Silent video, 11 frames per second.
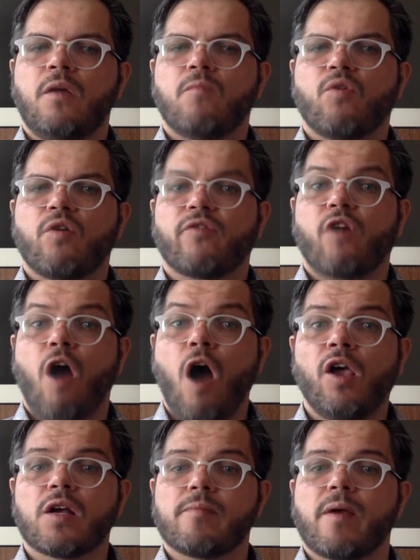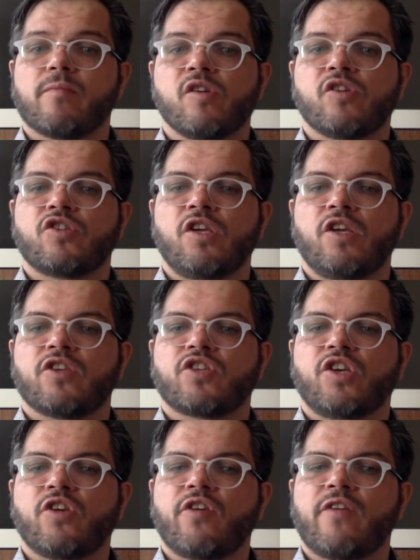Moreover, all our members need the
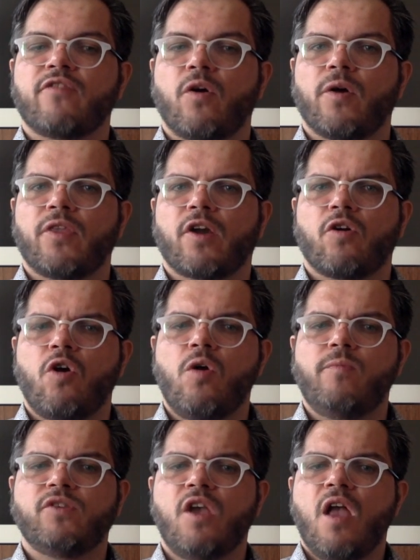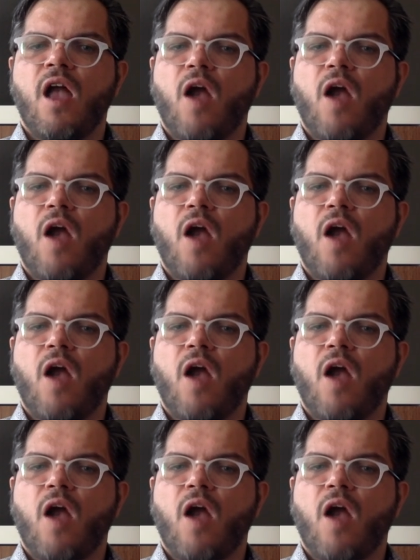security of knowing that our homes